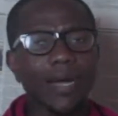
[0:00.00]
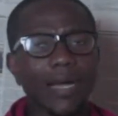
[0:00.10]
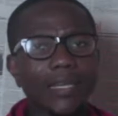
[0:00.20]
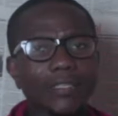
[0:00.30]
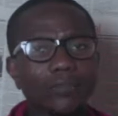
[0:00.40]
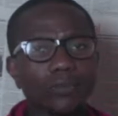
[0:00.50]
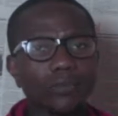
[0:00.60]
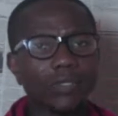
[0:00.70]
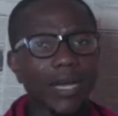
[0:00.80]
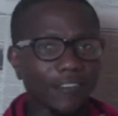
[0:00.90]
I
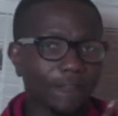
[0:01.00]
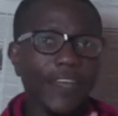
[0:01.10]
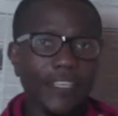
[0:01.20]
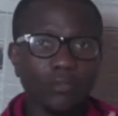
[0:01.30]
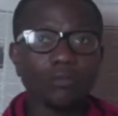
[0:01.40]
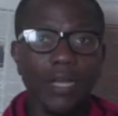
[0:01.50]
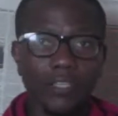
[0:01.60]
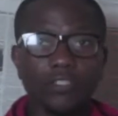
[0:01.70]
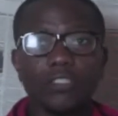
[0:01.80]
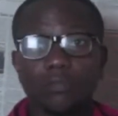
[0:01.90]
would advise you
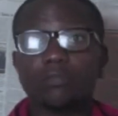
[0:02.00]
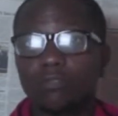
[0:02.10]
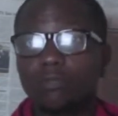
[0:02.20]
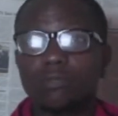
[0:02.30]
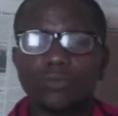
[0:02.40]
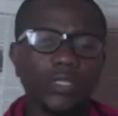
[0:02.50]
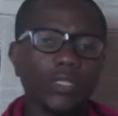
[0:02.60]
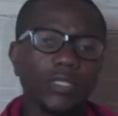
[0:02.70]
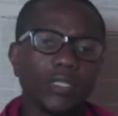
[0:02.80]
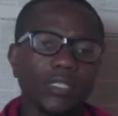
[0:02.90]
actually do with
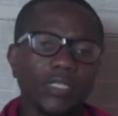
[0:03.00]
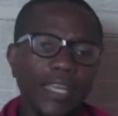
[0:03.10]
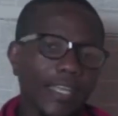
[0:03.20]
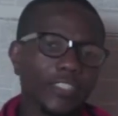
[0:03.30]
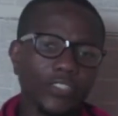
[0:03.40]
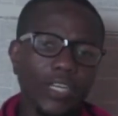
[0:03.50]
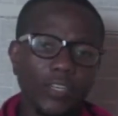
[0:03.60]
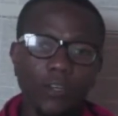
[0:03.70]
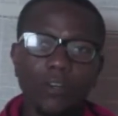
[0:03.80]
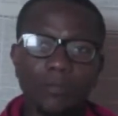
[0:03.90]

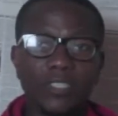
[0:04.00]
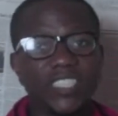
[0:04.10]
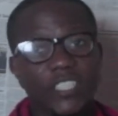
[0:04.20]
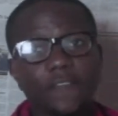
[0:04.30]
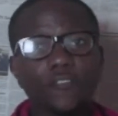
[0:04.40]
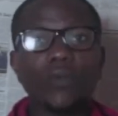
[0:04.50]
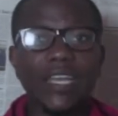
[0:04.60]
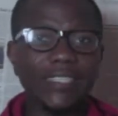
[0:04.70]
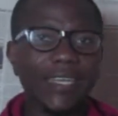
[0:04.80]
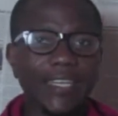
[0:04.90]
Nigerian companies if you
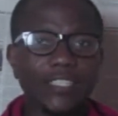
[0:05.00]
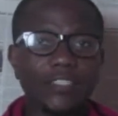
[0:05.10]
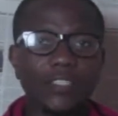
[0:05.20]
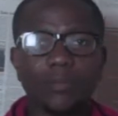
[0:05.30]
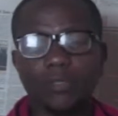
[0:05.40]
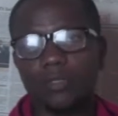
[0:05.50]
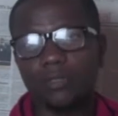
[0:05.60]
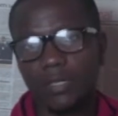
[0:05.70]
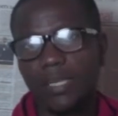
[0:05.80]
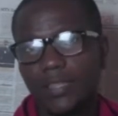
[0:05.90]
are in Nigeria,
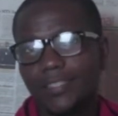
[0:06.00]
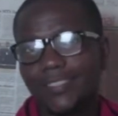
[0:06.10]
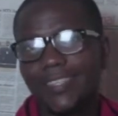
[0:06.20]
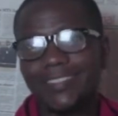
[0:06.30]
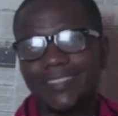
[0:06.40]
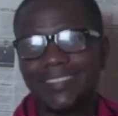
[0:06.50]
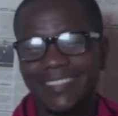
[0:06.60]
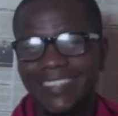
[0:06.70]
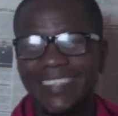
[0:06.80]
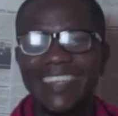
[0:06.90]
because at least
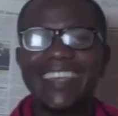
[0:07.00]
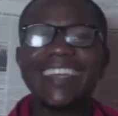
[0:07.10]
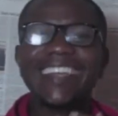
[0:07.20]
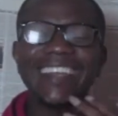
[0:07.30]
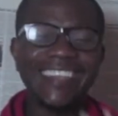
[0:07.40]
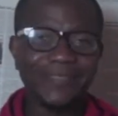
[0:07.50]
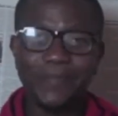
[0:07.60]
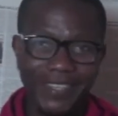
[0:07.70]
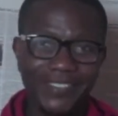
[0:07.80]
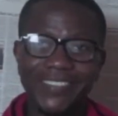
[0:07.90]
let's
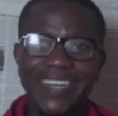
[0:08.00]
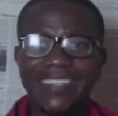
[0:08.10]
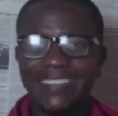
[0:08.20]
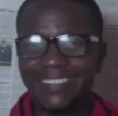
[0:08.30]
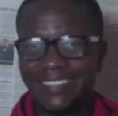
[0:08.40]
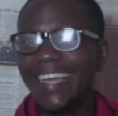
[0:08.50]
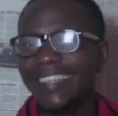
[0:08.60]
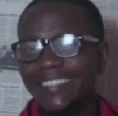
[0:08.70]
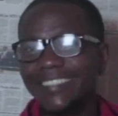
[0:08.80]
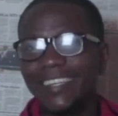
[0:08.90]
patronize
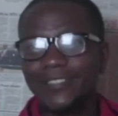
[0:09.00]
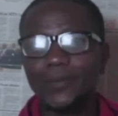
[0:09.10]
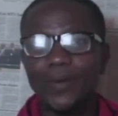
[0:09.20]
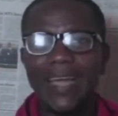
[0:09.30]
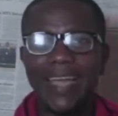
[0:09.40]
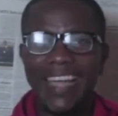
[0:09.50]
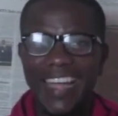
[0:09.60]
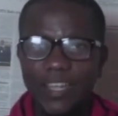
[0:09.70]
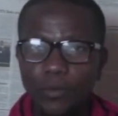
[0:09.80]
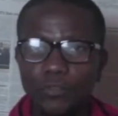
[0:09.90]
Nigeria. So
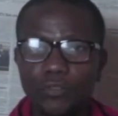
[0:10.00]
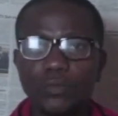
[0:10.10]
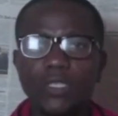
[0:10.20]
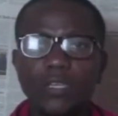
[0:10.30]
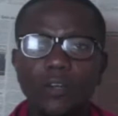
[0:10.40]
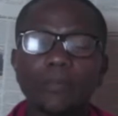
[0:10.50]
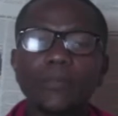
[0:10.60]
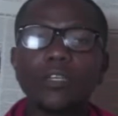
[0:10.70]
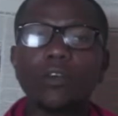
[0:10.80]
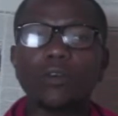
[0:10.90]
I host with a
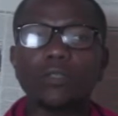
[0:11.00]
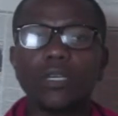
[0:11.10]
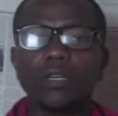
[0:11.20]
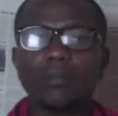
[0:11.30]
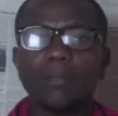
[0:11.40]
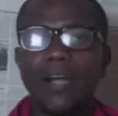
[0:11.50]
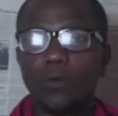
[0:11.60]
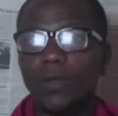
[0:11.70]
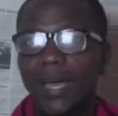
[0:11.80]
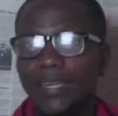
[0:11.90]
company called
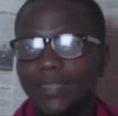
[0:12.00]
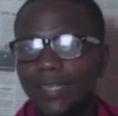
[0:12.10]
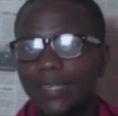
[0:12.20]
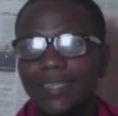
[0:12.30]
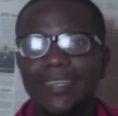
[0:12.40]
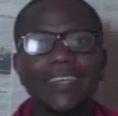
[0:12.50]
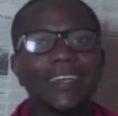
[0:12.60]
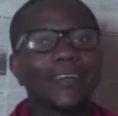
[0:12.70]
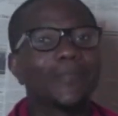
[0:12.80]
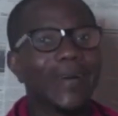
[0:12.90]
Acolag Tech.
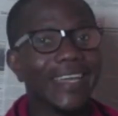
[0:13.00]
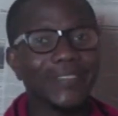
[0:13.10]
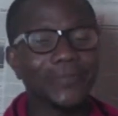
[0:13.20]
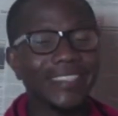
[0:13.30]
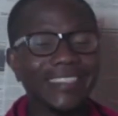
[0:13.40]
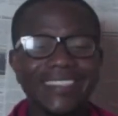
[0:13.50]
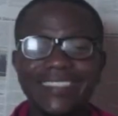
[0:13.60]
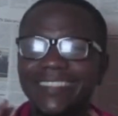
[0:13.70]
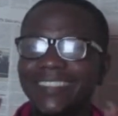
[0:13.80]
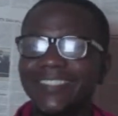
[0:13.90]
By the way,
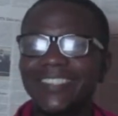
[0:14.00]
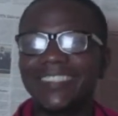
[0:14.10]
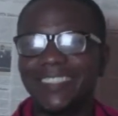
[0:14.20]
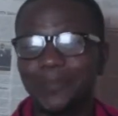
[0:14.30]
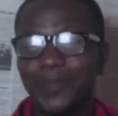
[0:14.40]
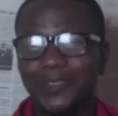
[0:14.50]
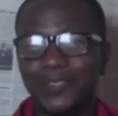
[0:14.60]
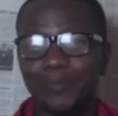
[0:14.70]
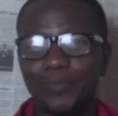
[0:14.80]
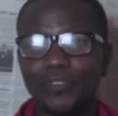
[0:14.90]
this is not a
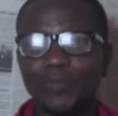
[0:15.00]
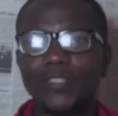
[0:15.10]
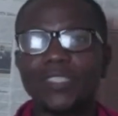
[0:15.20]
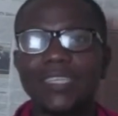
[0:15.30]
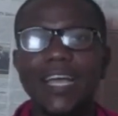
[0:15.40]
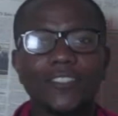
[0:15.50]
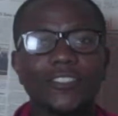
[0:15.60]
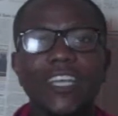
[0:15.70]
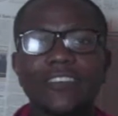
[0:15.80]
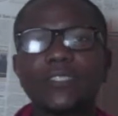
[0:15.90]
sponsored post, but they
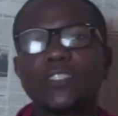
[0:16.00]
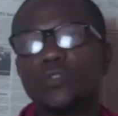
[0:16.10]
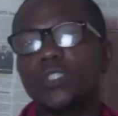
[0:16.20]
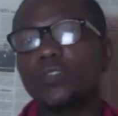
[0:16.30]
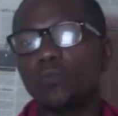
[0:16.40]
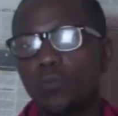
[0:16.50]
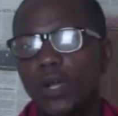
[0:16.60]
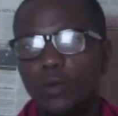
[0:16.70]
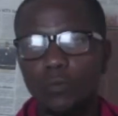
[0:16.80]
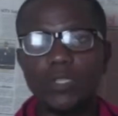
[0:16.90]
actually have been doing
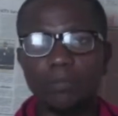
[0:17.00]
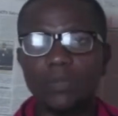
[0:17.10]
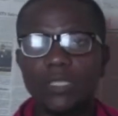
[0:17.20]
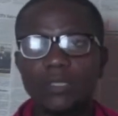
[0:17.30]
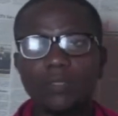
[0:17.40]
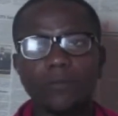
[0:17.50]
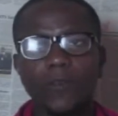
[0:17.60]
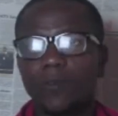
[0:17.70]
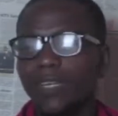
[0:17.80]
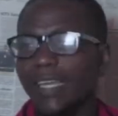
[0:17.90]
well with me
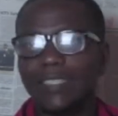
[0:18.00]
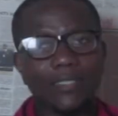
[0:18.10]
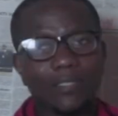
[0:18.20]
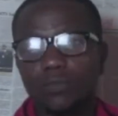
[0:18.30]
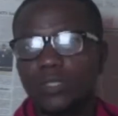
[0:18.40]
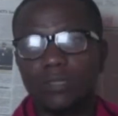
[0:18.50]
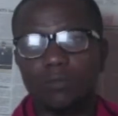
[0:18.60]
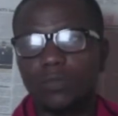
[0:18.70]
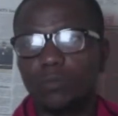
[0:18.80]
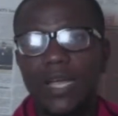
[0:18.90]
for like since
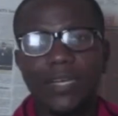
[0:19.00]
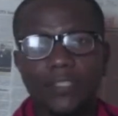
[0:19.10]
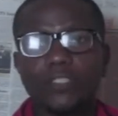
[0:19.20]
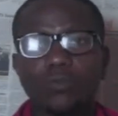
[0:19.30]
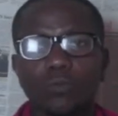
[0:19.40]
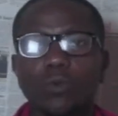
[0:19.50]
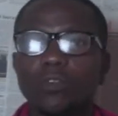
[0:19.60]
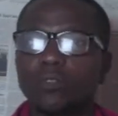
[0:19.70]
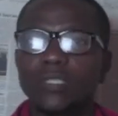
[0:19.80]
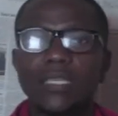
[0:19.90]
we agreed to
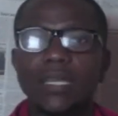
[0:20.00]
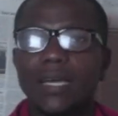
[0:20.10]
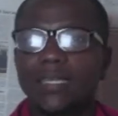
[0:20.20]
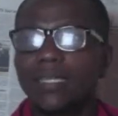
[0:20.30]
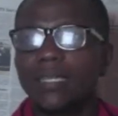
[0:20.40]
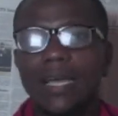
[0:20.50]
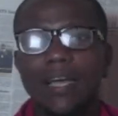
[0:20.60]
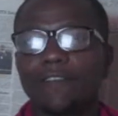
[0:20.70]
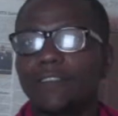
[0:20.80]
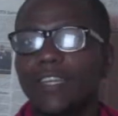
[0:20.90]
work together, and then
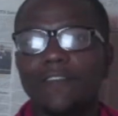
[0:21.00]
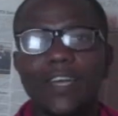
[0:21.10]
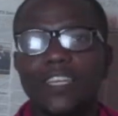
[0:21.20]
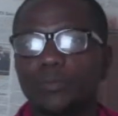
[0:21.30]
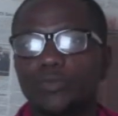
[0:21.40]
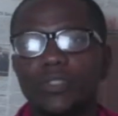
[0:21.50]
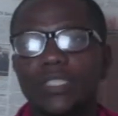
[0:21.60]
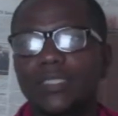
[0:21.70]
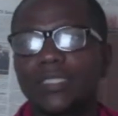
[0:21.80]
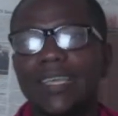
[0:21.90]
I've never
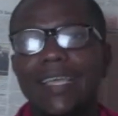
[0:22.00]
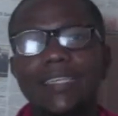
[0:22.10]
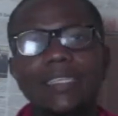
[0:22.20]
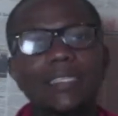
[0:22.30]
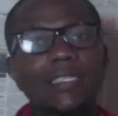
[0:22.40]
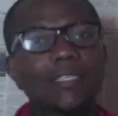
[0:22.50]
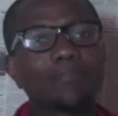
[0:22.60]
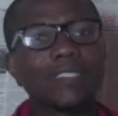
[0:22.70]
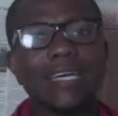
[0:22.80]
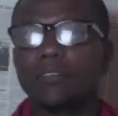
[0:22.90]
experienced any
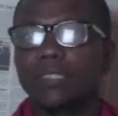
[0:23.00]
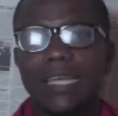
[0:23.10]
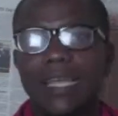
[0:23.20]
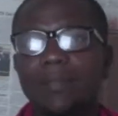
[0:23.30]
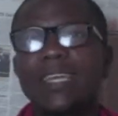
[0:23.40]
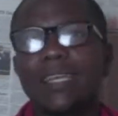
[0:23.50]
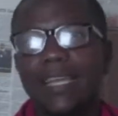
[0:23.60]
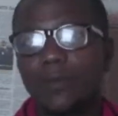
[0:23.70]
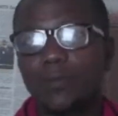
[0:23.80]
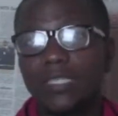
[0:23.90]
downtime
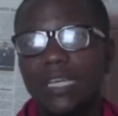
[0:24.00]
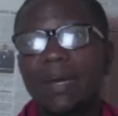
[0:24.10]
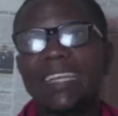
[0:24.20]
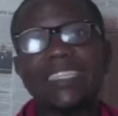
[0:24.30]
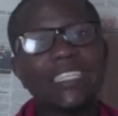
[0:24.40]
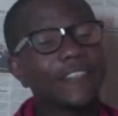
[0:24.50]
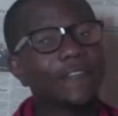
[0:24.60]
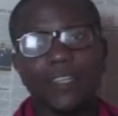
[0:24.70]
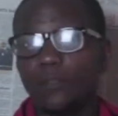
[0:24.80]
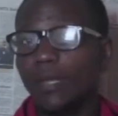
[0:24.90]
like with them, and
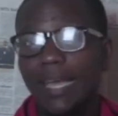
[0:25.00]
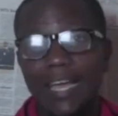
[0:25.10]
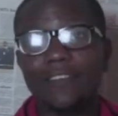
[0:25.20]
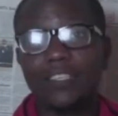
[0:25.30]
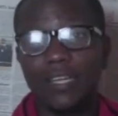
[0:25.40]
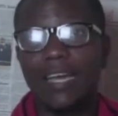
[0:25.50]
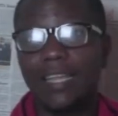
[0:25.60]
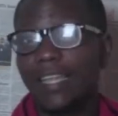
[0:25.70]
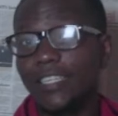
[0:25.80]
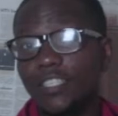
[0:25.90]
if at all I have
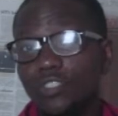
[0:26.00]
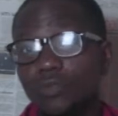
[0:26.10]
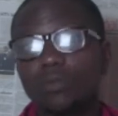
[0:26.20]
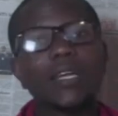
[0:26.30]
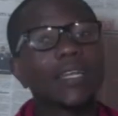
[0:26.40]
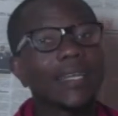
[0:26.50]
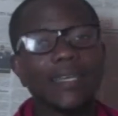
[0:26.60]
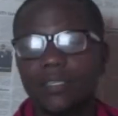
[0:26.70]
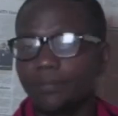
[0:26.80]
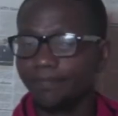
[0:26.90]
any issue,
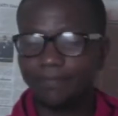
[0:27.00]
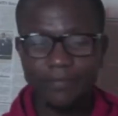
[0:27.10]
like